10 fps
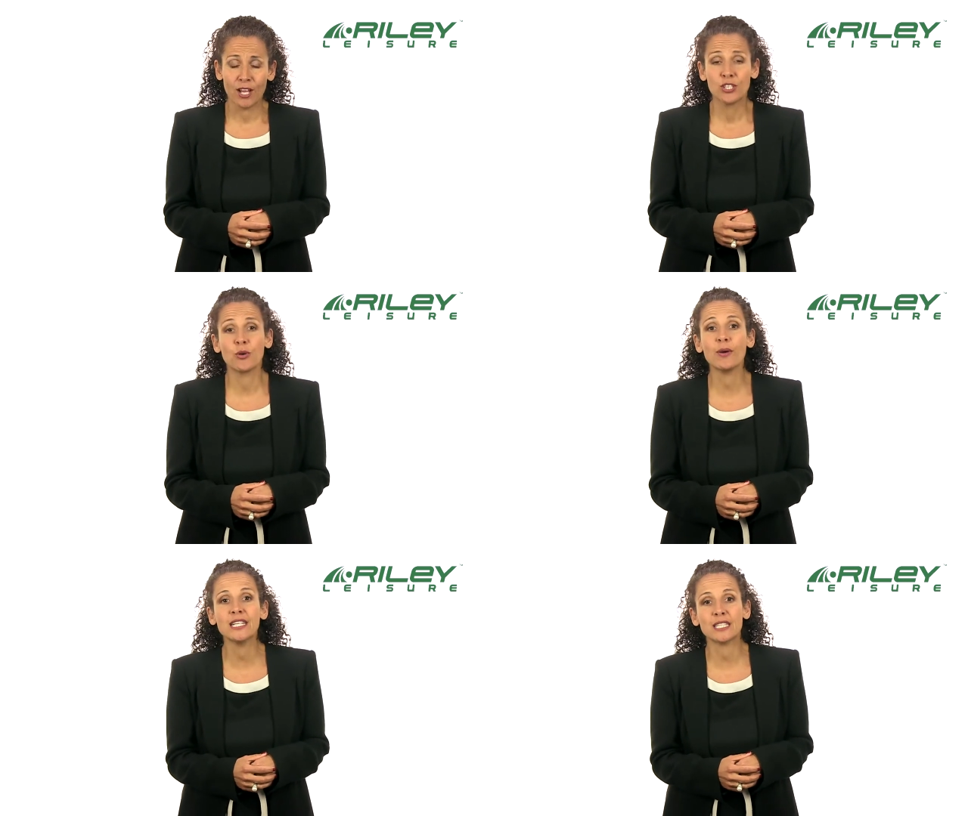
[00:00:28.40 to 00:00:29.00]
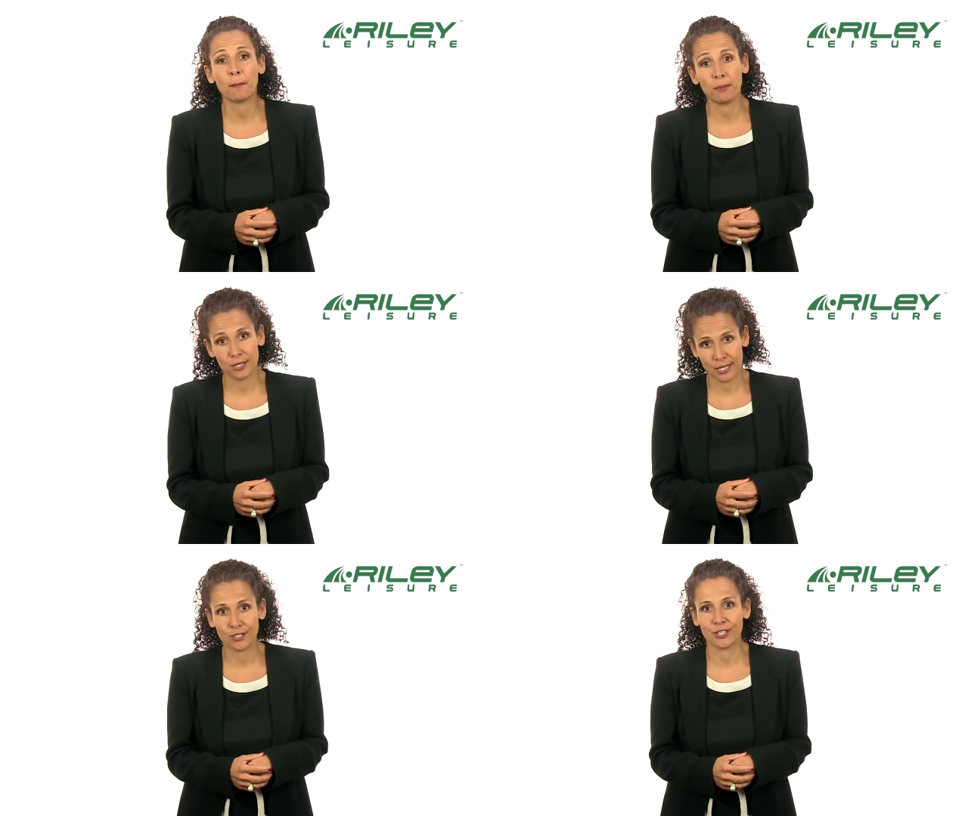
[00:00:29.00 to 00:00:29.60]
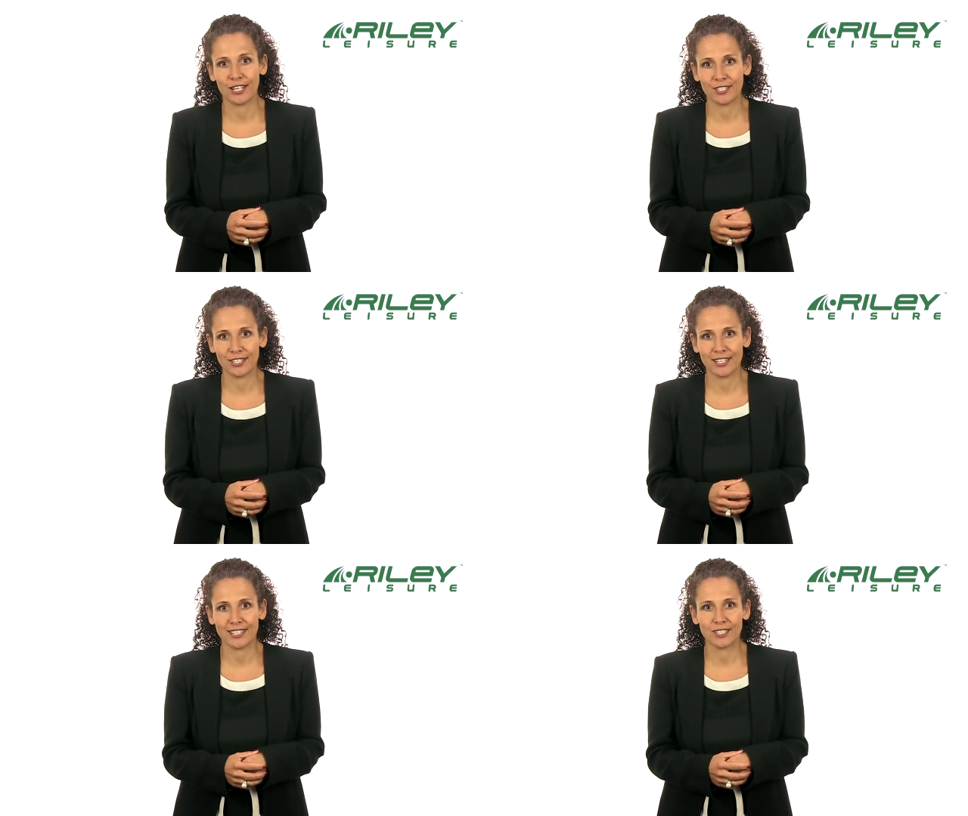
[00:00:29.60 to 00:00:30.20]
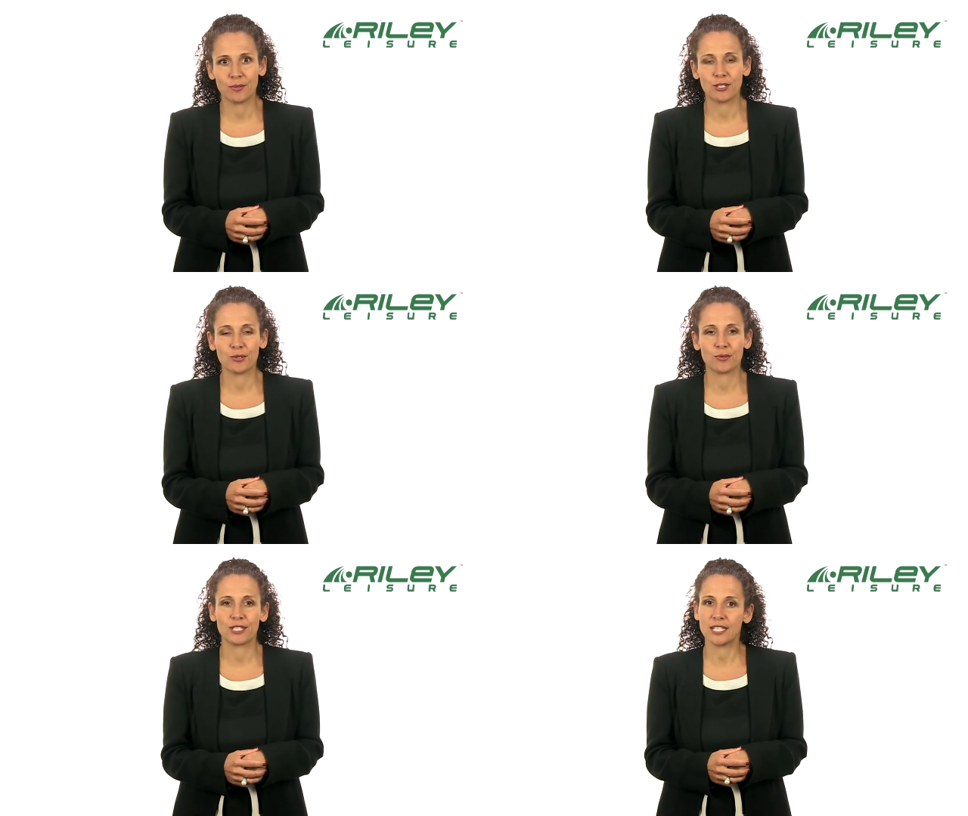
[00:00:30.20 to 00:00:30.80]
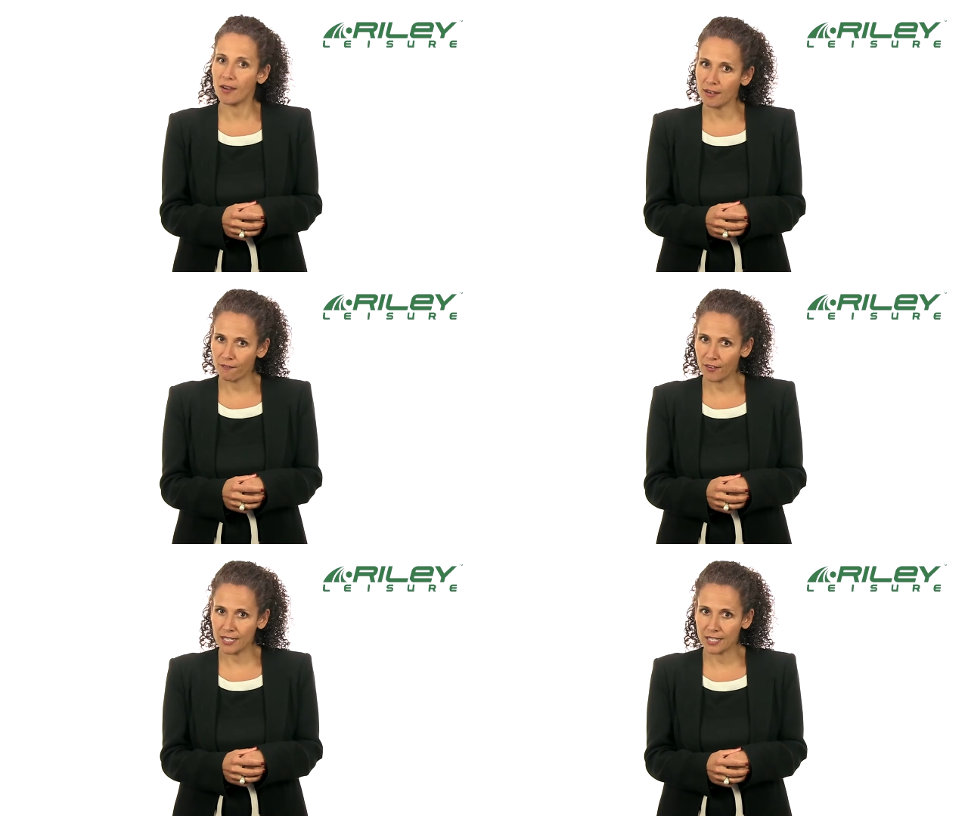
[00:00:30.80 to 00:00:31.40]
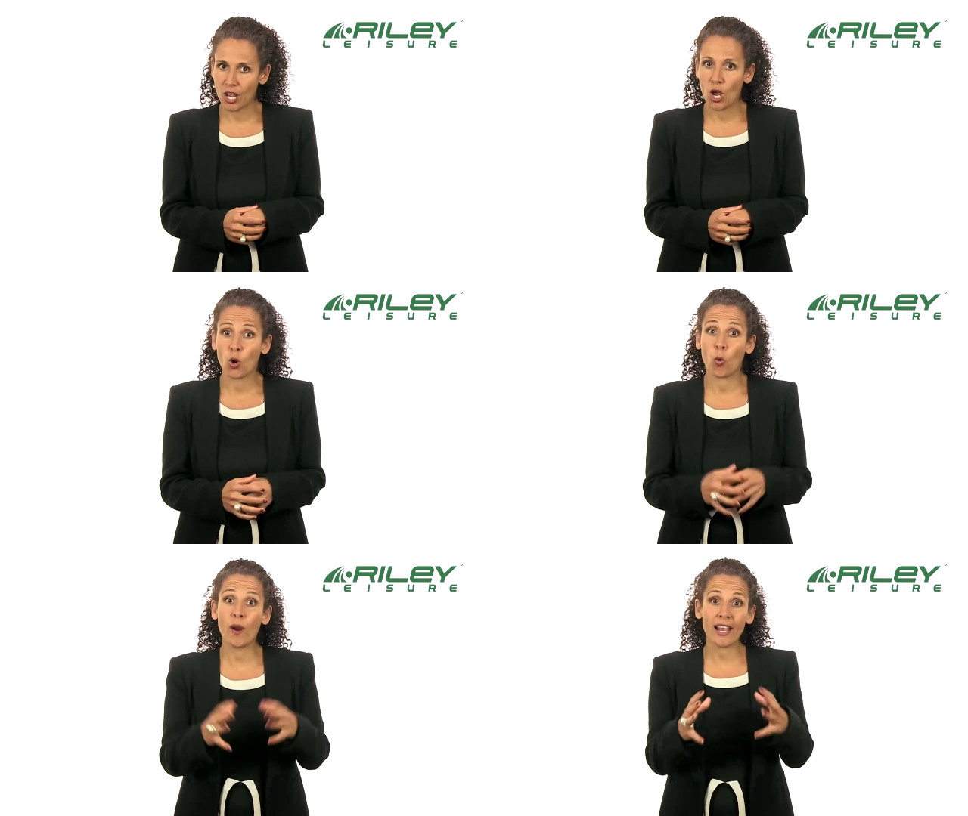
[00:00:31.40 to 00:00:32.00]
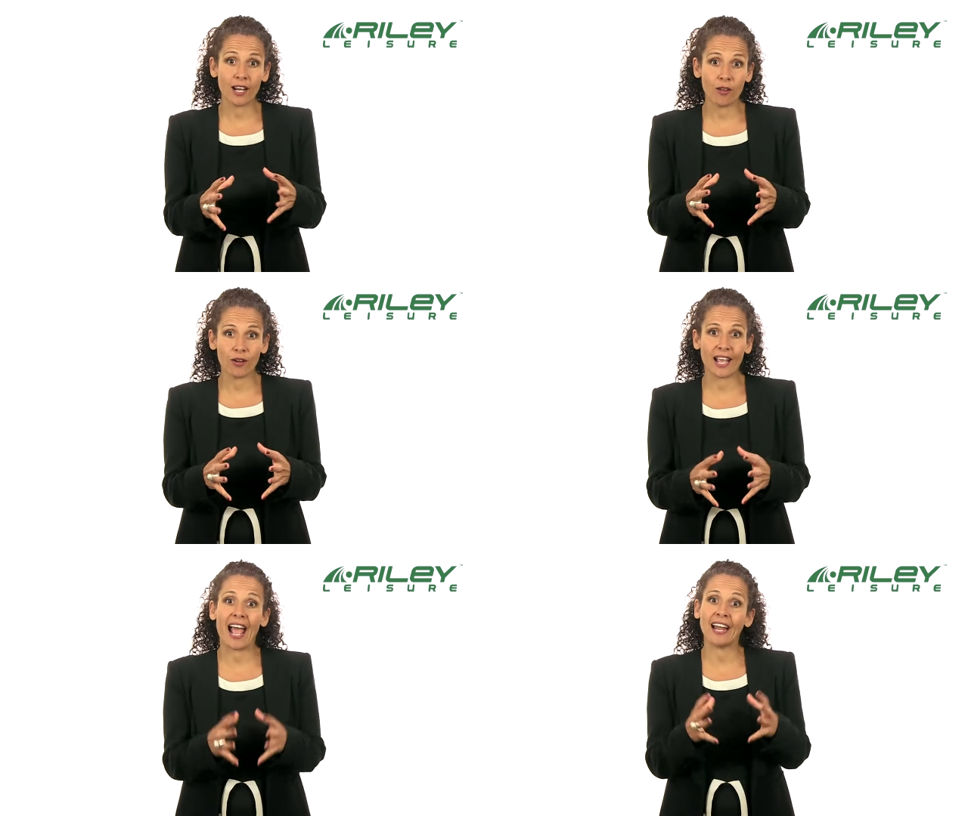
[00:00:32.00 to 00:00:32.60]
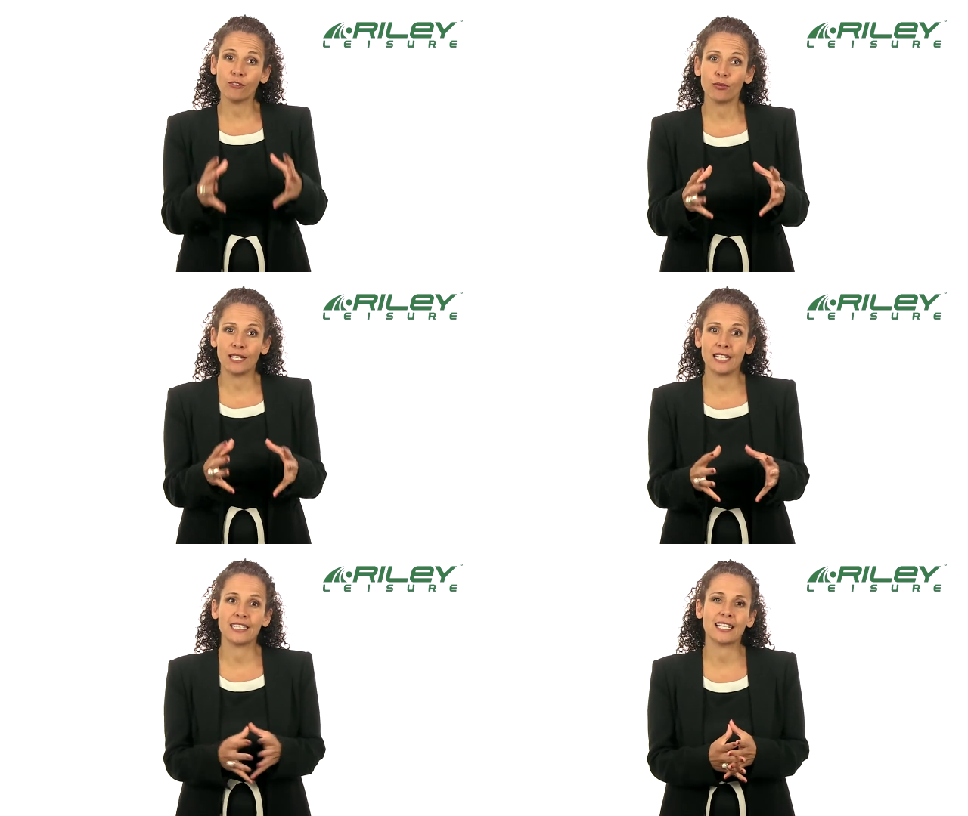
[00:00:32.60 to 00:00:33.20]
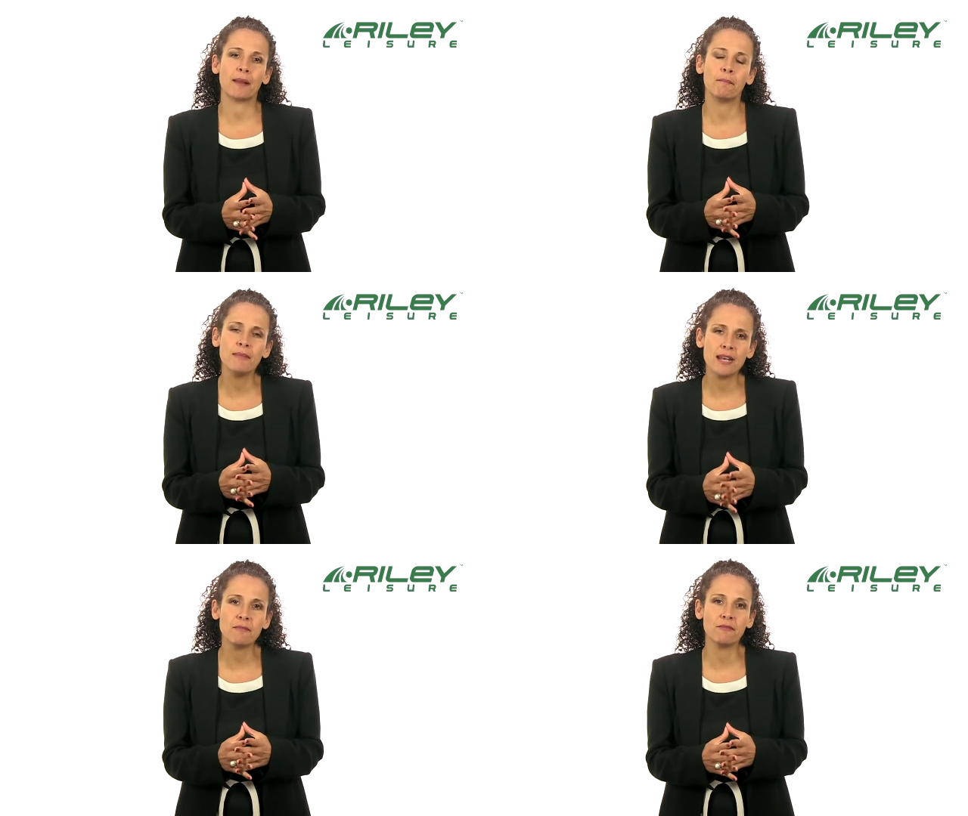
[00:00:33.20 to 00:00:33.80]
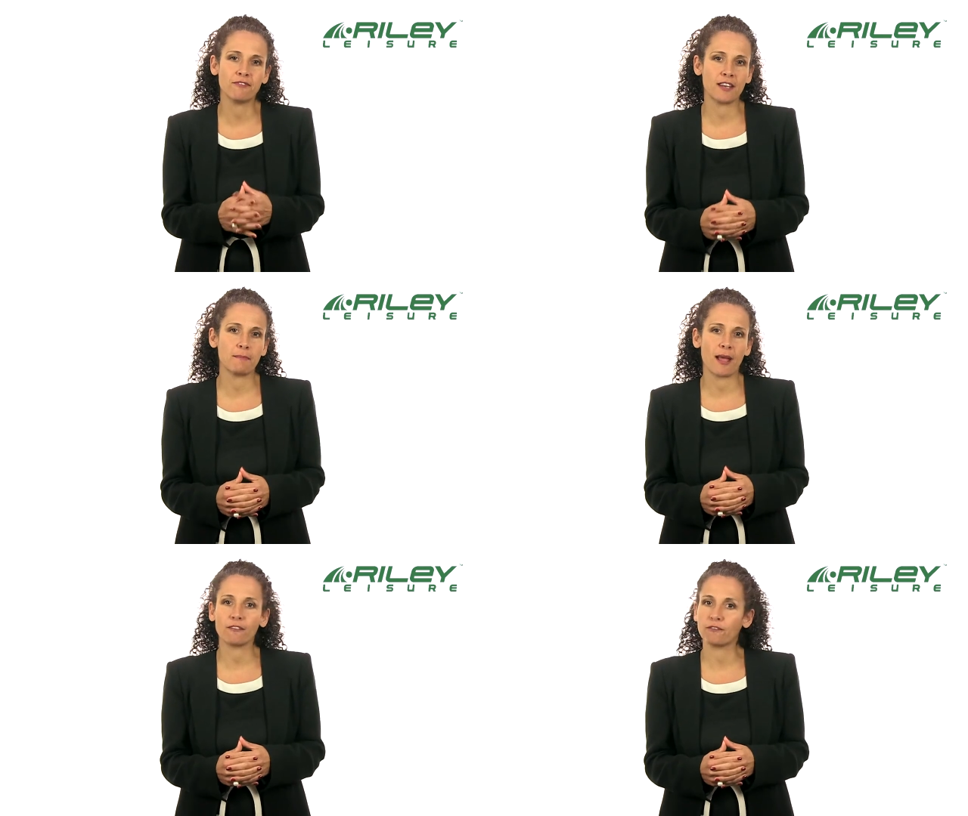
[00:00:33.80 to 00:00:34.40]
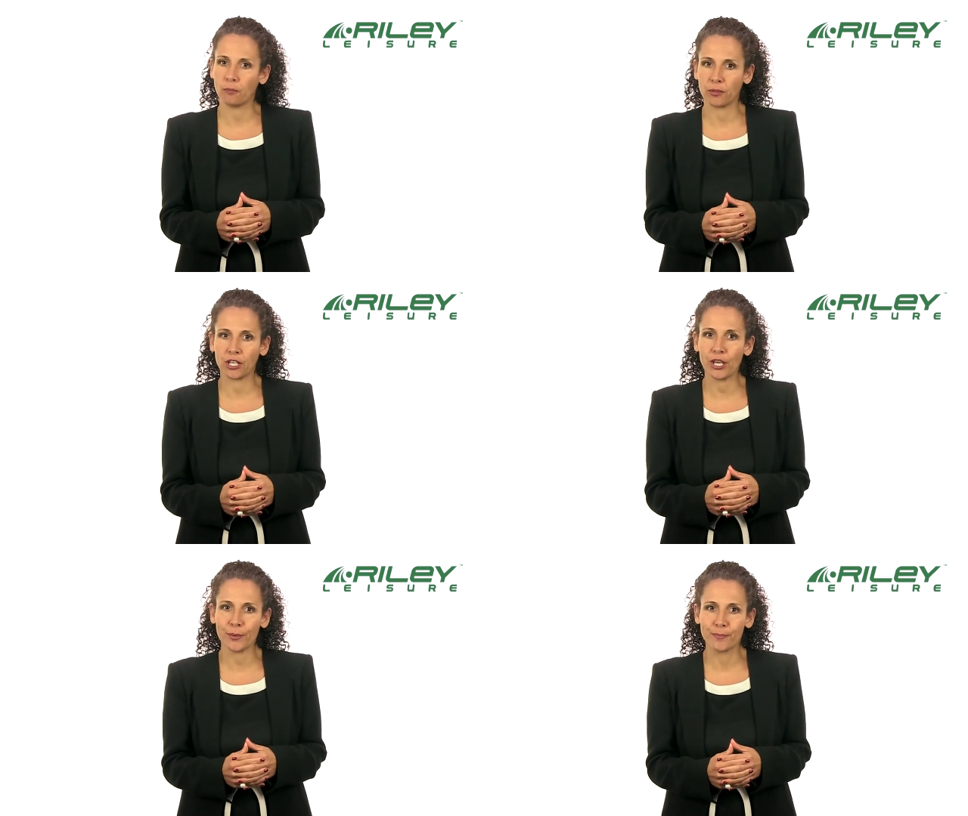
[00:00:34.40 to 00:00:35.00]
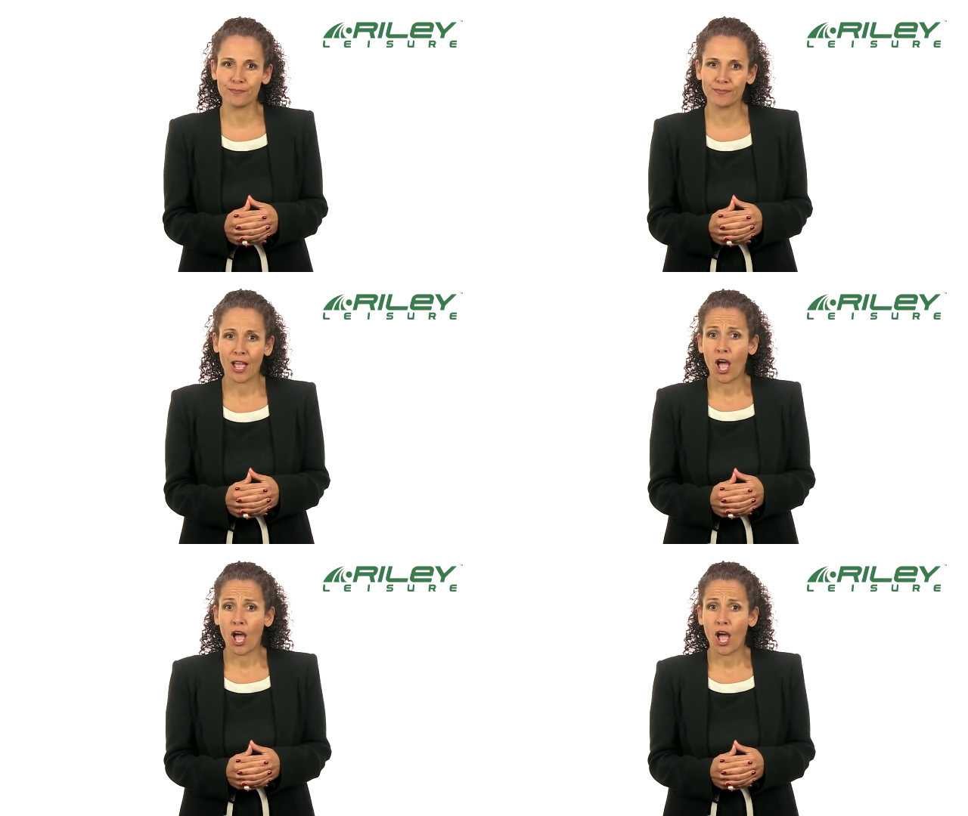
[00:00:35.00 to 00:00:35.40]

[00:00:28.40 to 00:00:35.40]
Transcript: Joints are precision engineered to ensure a tight fit, quick lock and release, and minimum feedback from the Q.